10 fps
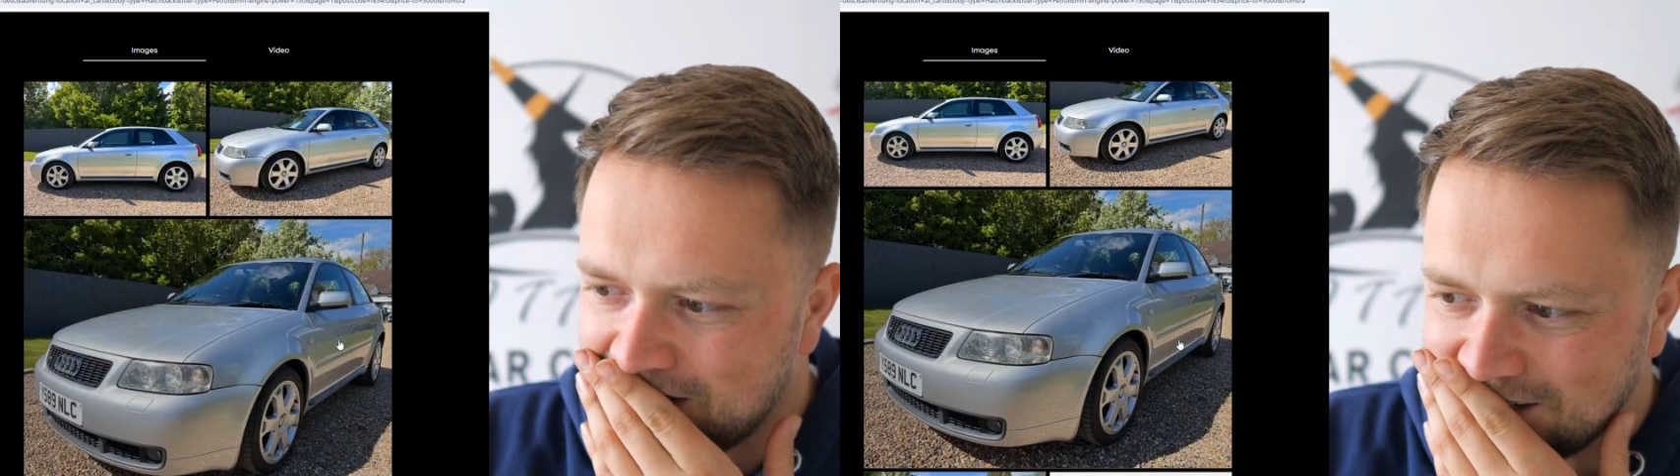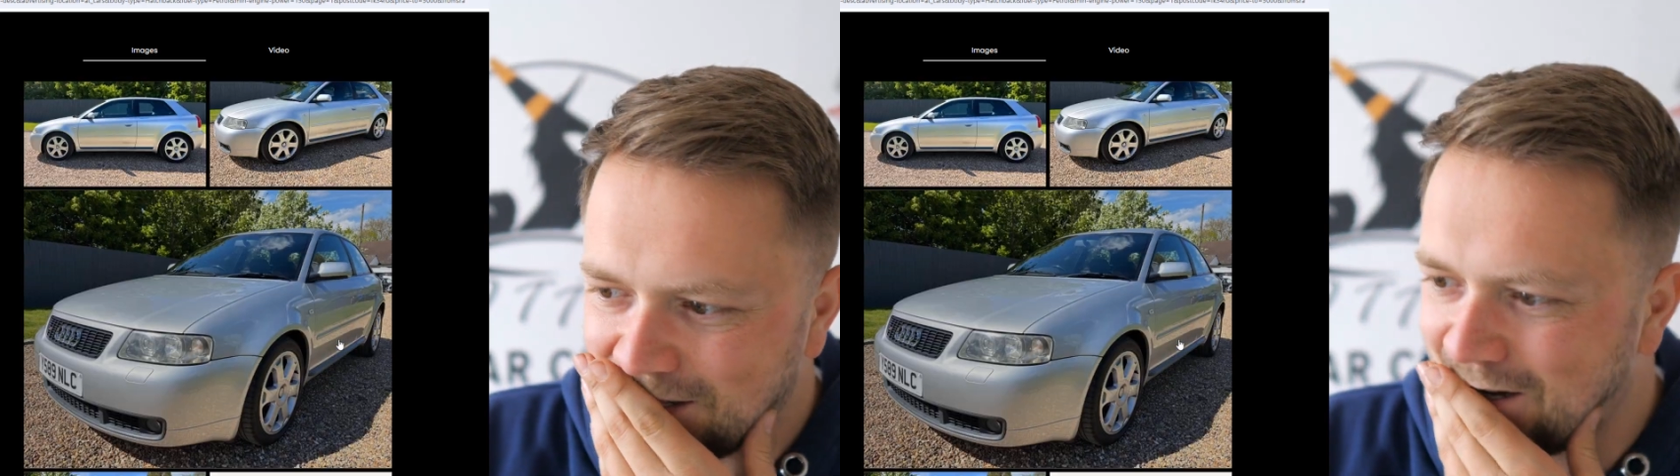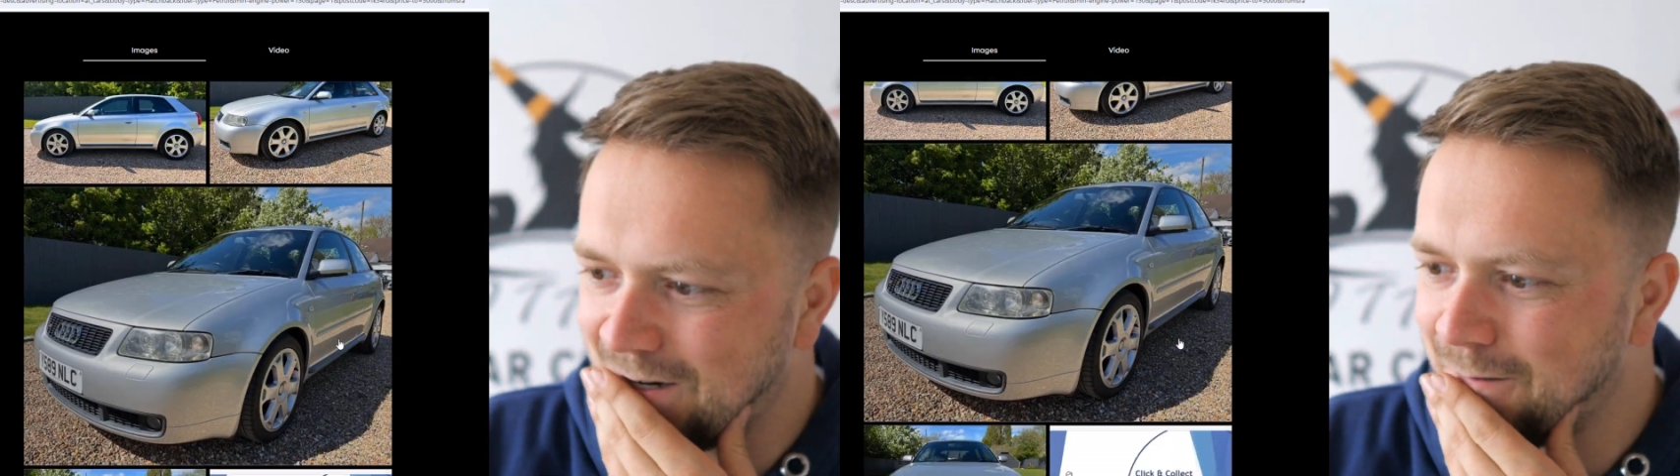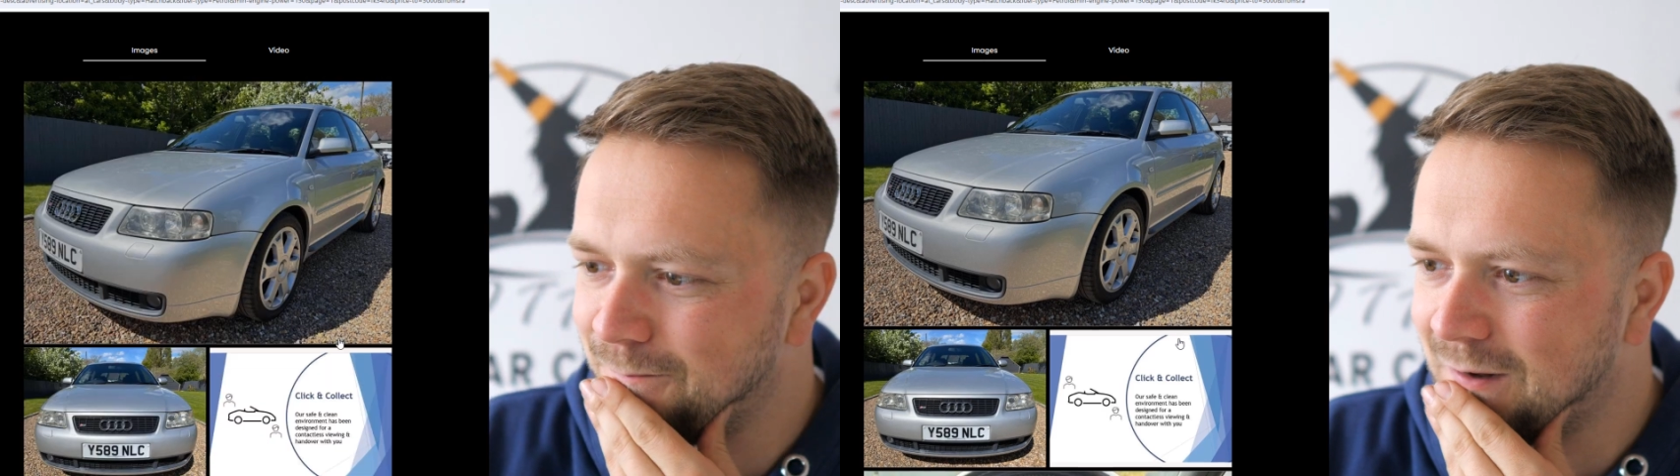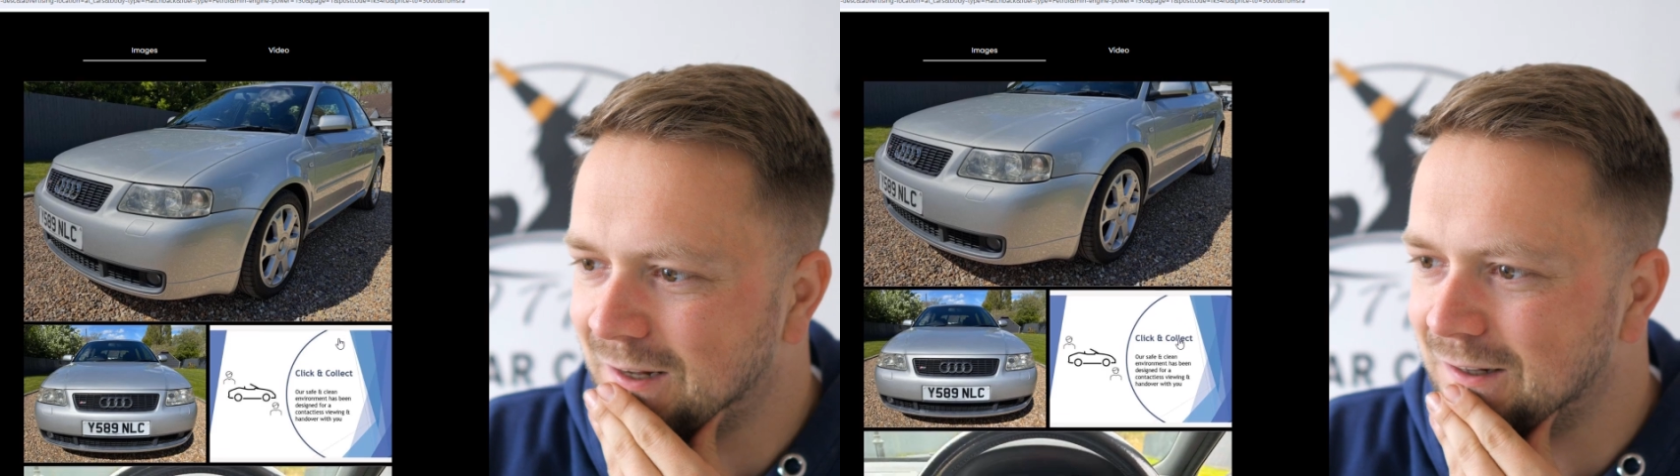Look at it,
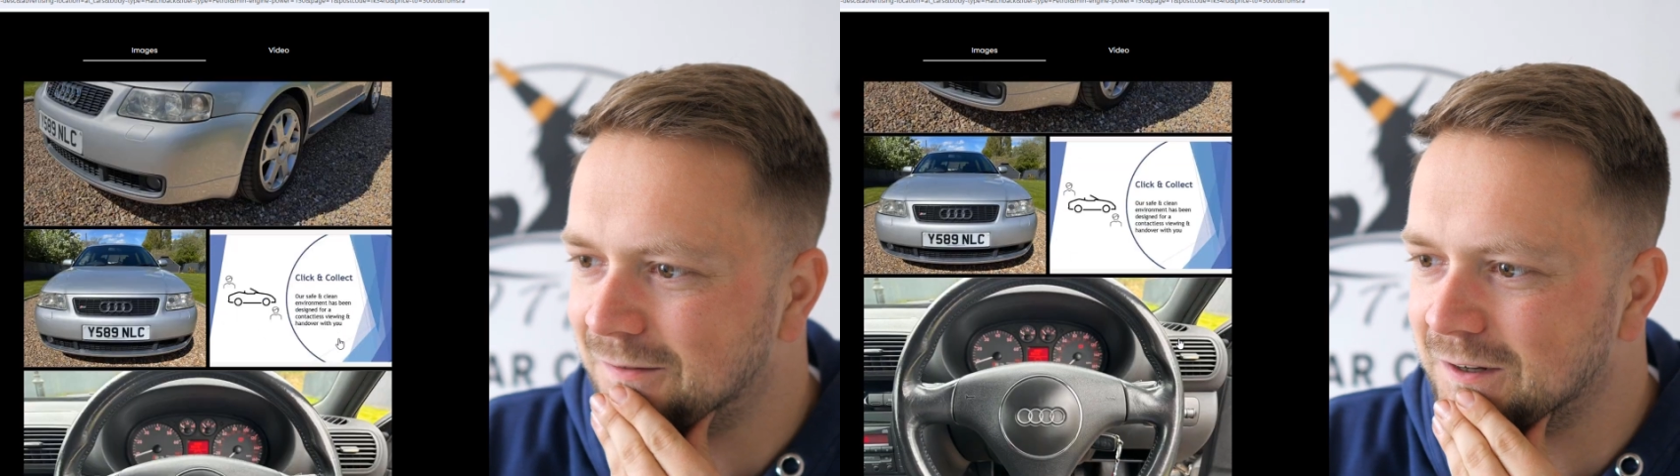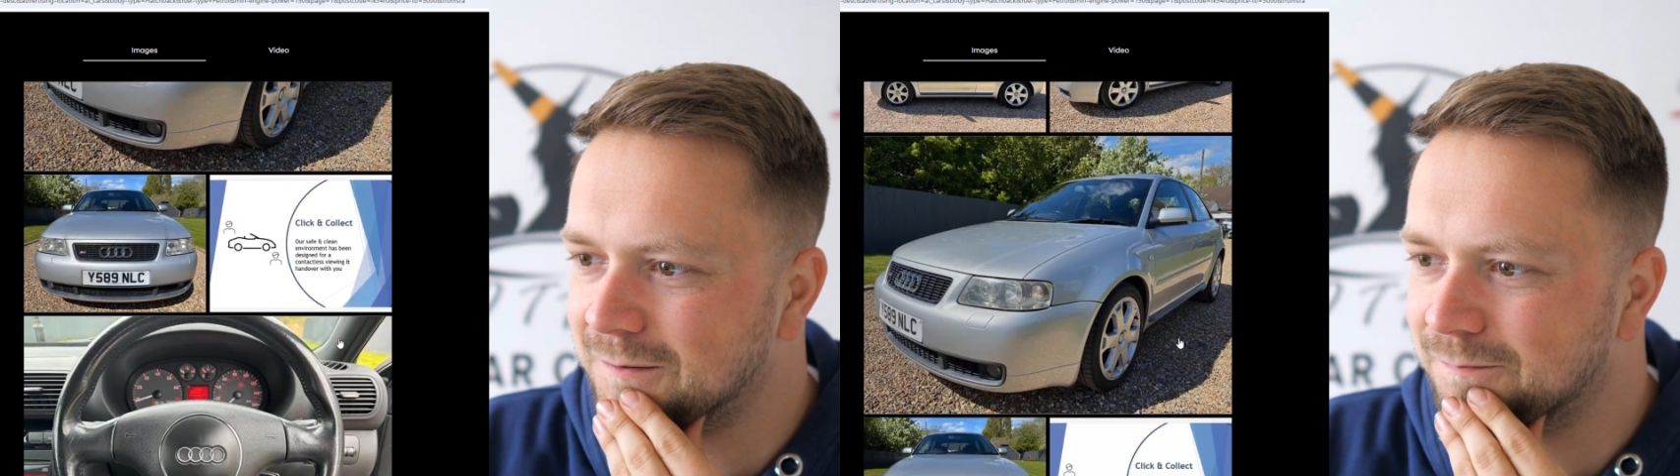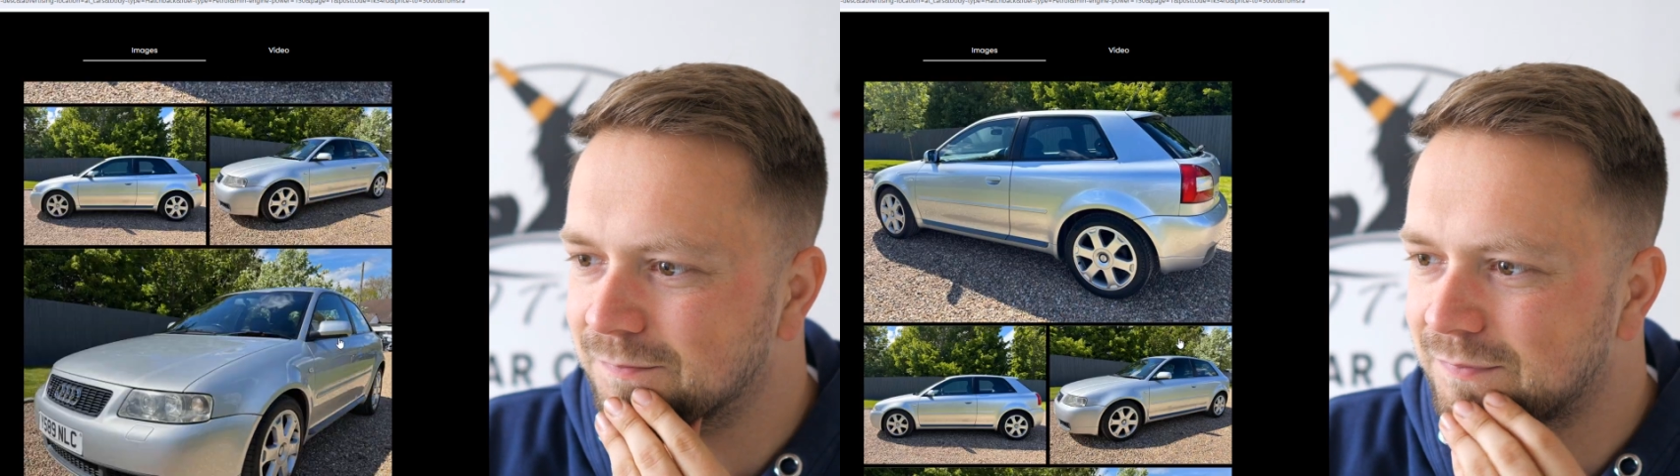I love it.